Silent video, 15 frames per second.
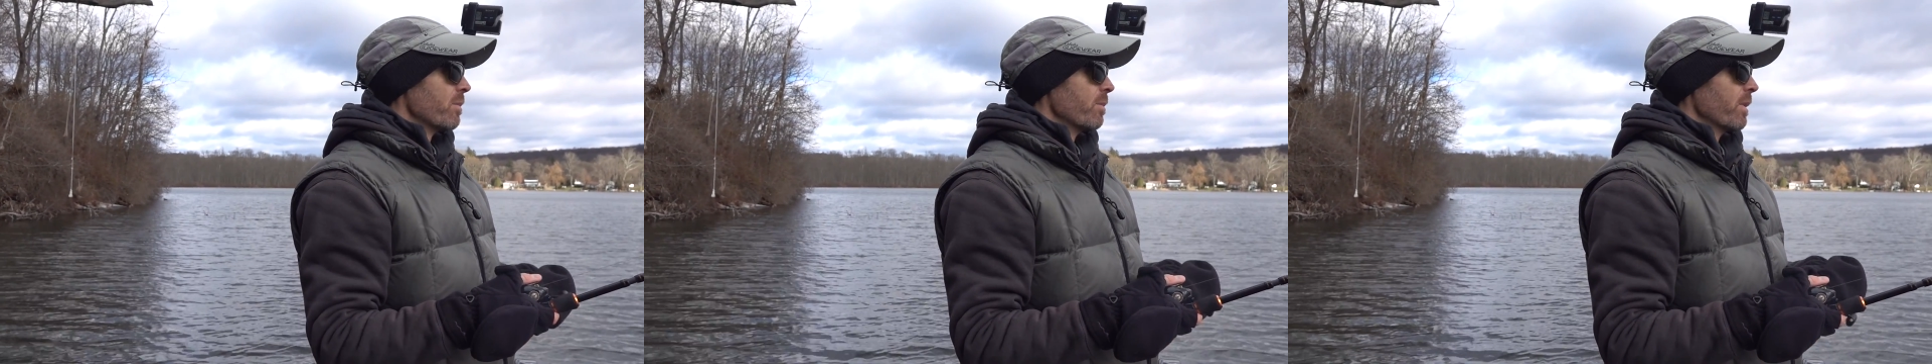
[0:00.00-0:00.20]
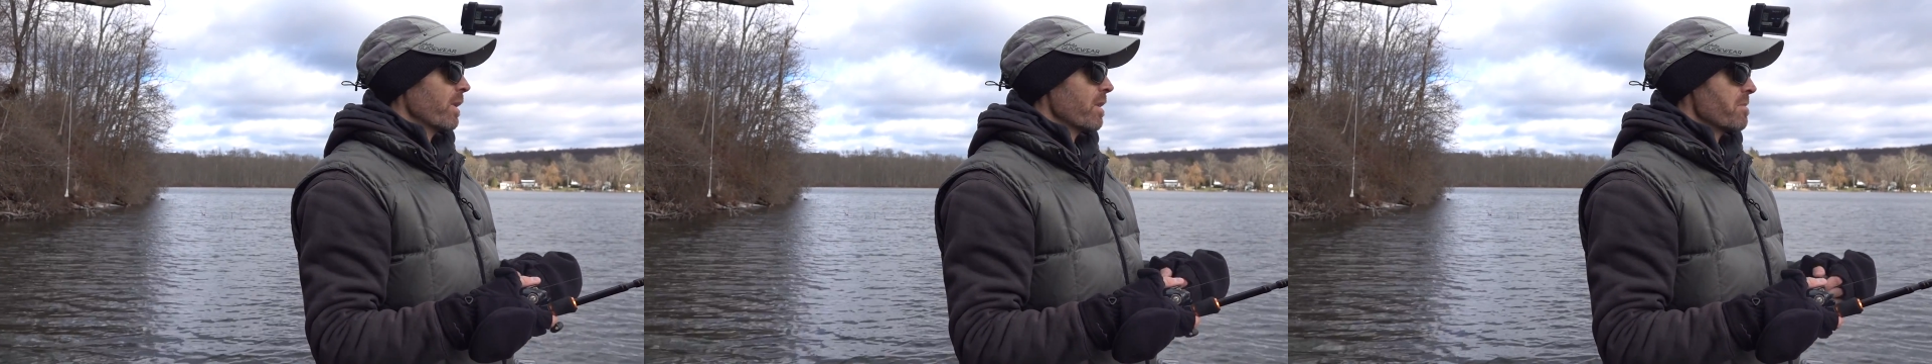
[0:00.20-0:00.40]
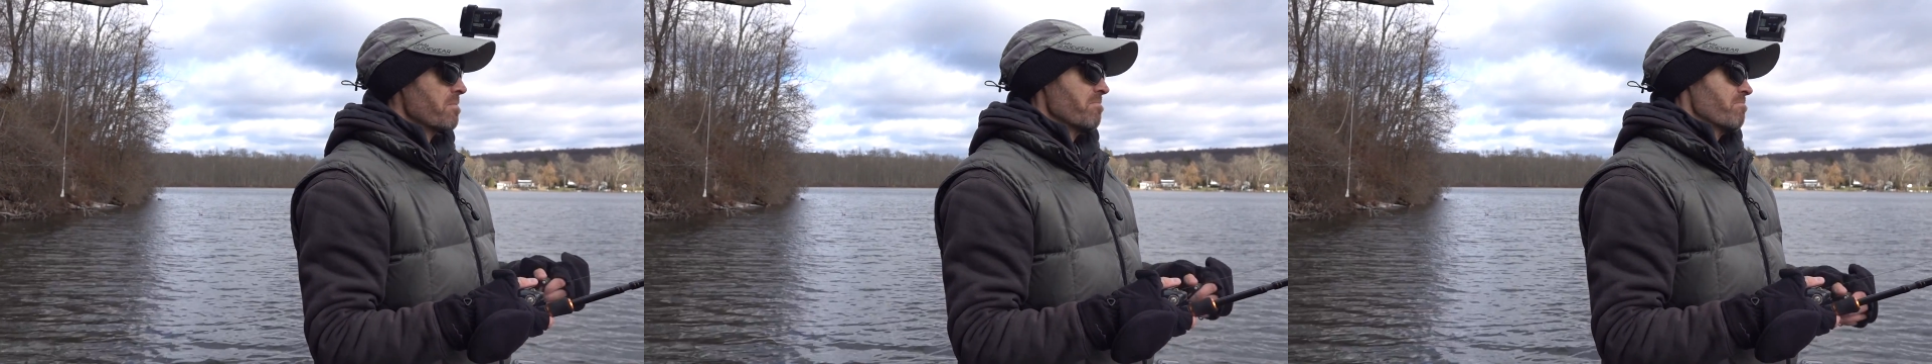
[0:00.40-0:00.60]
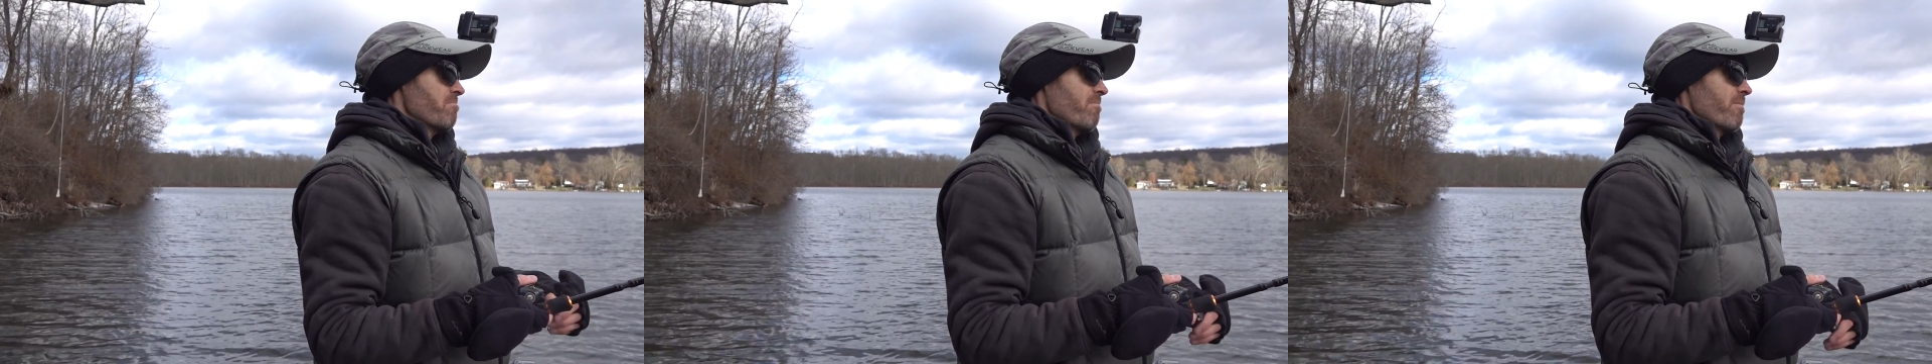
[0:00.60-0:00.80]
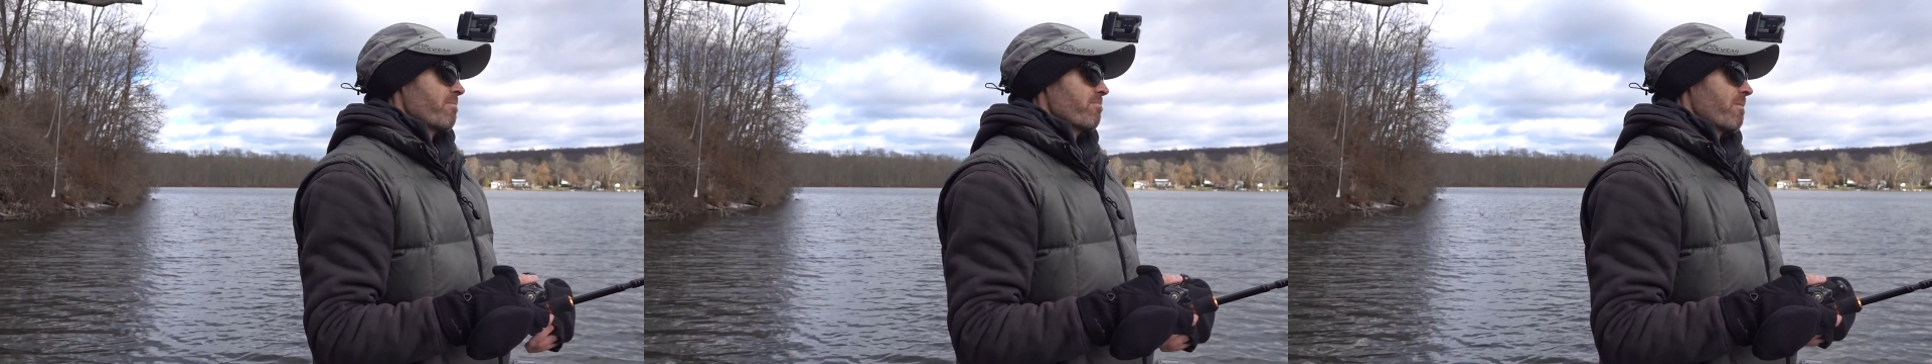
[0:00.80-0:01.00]
But
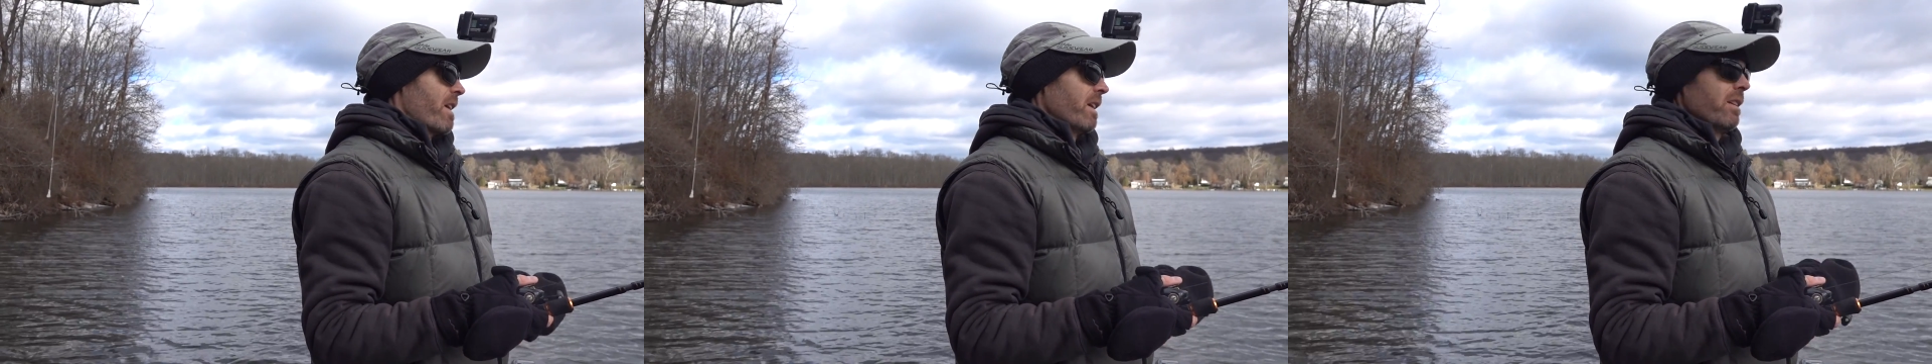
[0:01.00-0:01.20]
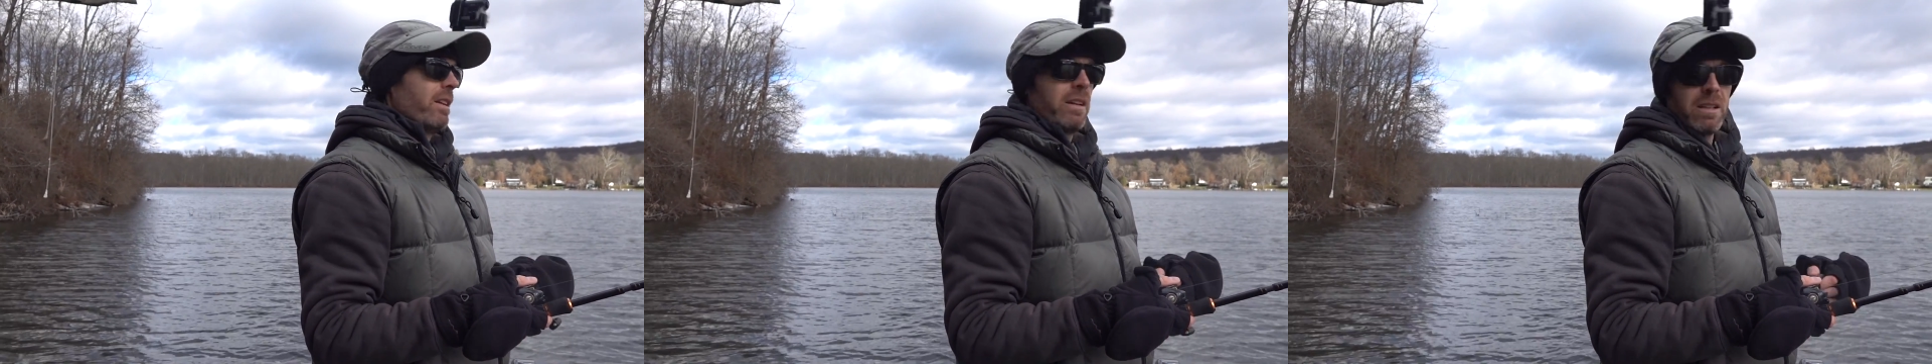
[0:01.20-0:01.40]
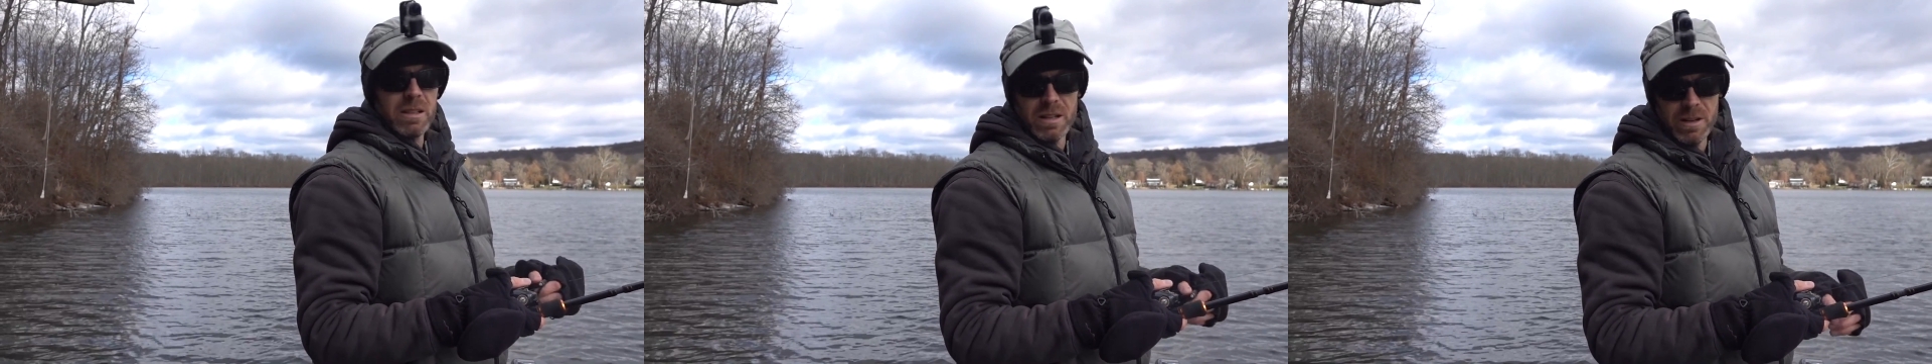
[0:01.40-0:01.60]
I like it.